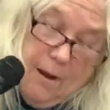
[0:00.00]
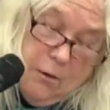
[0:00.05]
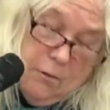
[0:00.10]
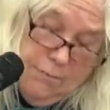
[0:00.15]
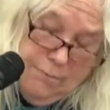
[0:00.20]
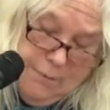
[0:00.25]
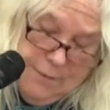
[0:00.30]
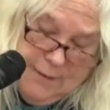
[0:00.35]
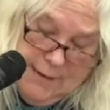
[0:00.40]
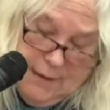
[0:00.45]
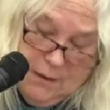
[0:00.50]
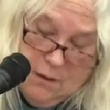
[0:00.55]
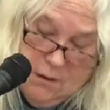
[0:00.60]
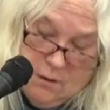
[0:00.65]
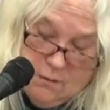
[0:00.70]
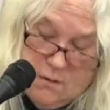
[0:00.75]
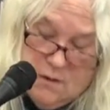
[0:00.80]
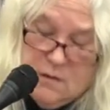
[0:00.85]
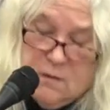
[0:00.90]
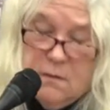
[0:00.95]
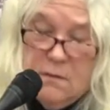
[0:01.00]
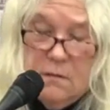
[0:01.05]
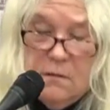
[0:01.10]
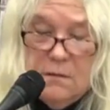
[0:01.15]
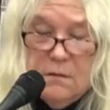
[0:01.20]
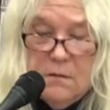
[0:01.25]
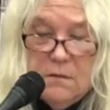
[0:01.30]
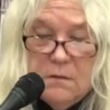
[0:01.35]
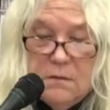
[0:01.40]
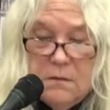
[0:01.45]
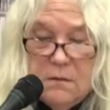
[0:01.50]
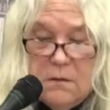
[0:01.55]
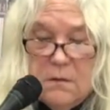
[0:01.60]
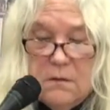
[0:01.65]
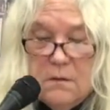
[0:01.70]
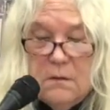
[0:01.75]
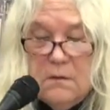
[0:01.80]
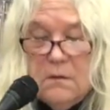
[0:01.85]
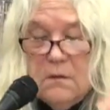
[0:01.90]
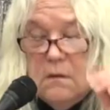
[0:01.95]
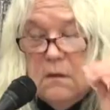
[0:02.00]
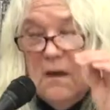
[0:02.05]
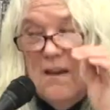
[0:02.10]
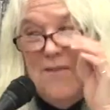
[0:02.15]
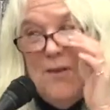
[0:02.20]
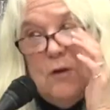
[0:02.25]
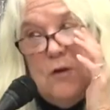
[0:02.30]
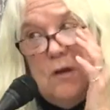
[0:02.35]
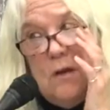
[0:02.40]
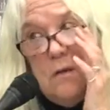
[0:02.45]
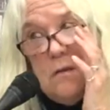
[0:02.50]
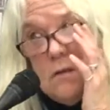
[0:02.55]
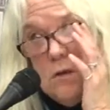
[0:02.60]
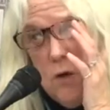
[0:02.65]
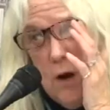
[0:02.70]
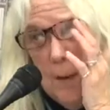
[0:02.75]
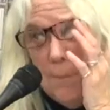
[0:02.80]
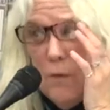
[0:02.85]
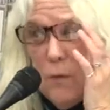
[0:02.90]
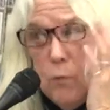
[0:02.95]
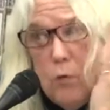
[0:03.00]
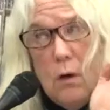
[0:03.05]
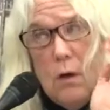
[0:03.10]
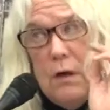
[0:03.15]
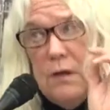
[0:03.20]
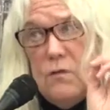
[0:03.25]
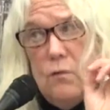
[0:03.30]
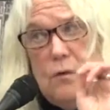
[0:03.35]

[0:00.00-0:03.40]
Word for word: Over the years, I've only described the warning